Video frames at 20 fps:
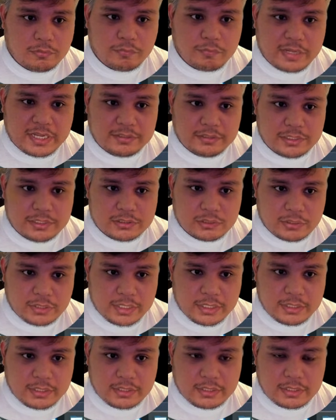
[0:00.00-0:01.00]
find this
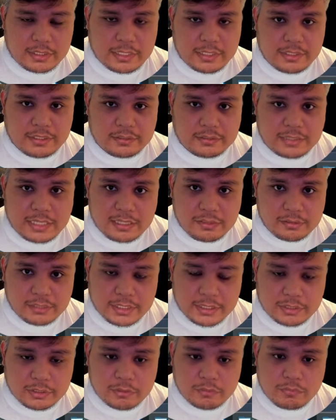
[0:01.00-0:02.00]
link and in that
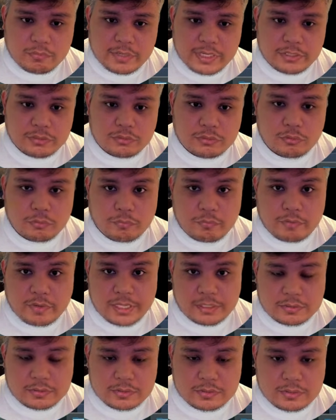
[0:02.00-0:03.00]
link you'll find two
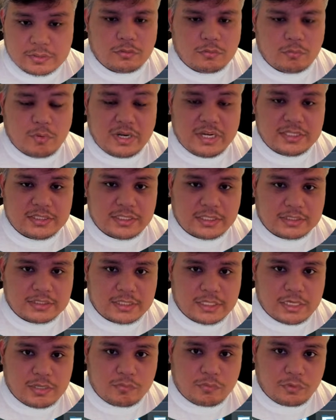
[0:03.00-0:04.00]
files. One is
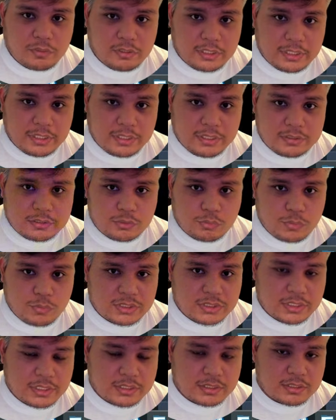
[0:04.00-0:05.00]
Accela for Linux
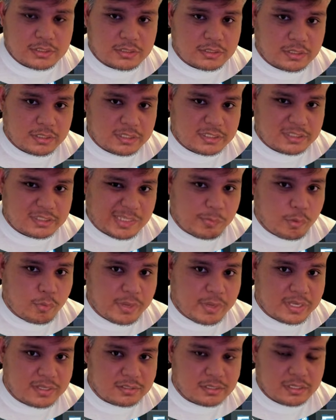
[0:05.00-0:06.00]
which is
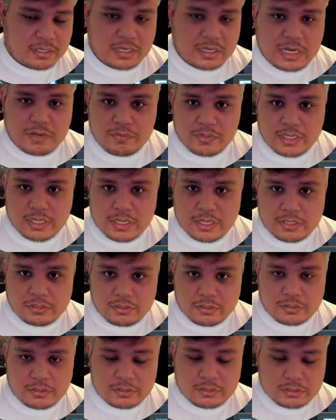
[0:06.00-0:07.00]
SteamOS and every
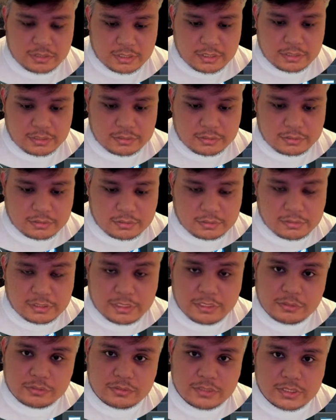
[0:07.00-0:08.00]
other uh,
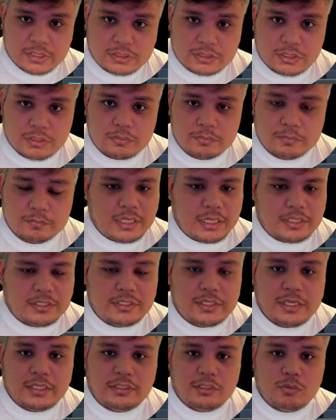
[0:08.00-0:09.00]
Linux distro and
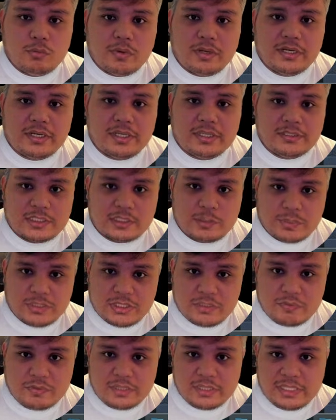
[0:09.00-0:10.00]
the other one is
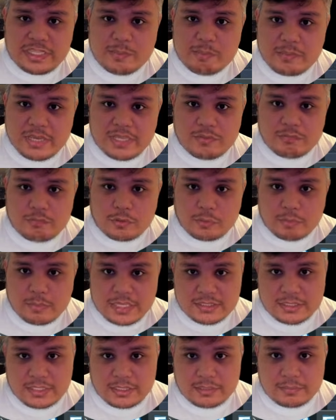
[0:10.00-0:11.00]
specifically made for
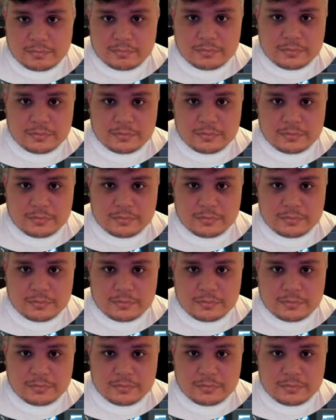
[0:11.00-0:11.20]
Bazzite